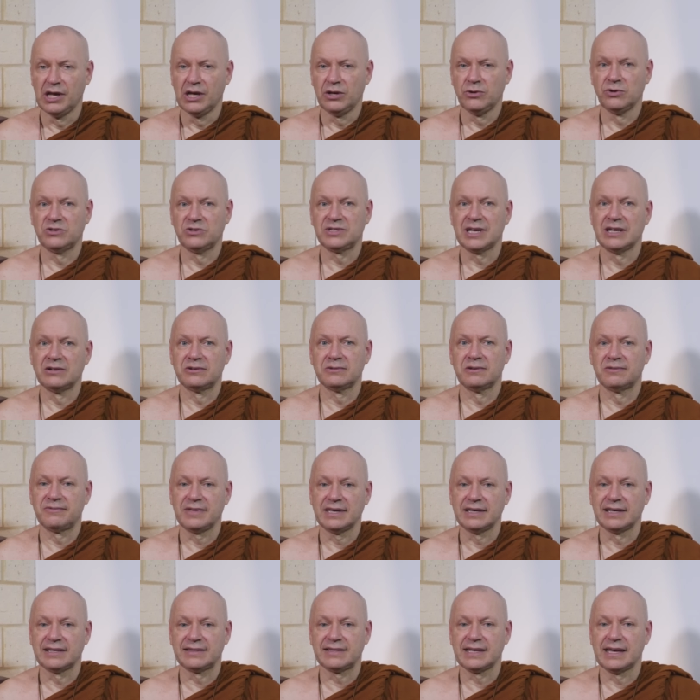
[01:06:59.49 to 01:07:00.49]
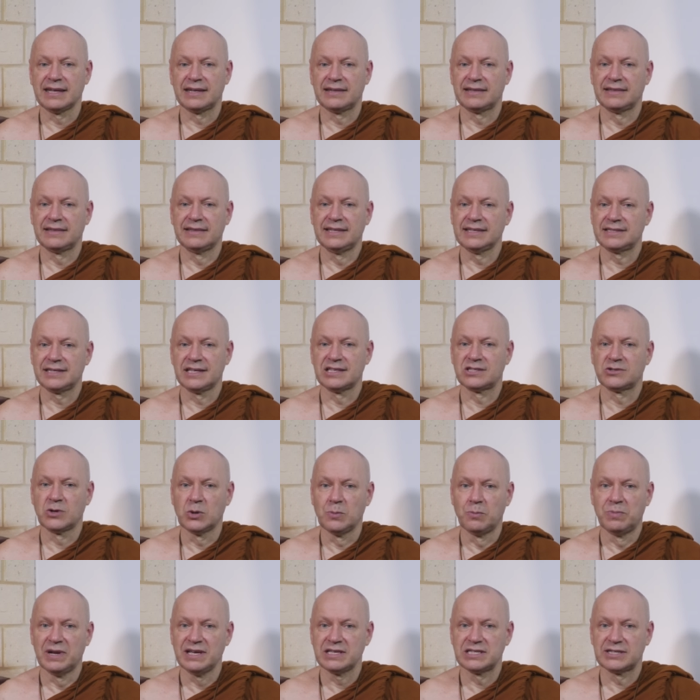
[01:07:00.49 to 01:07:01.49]
You tend to think that this is so
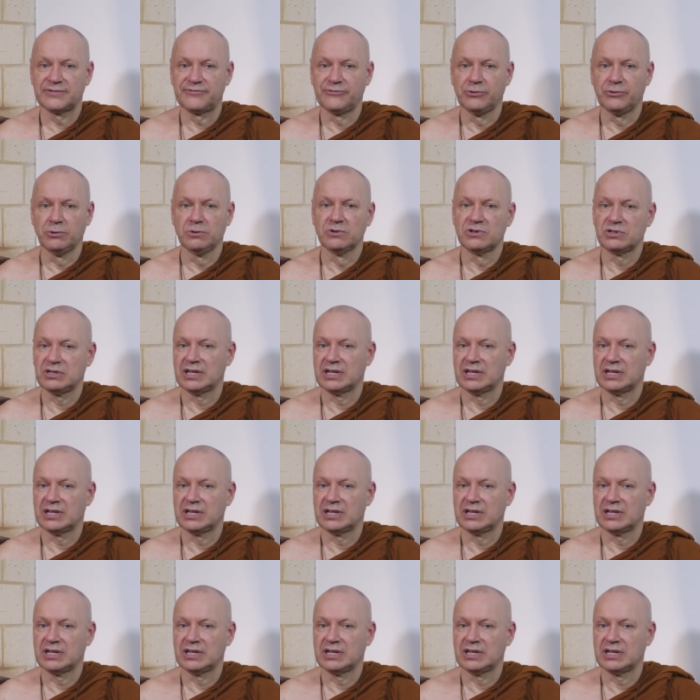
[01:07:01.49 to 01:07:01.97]
blissful,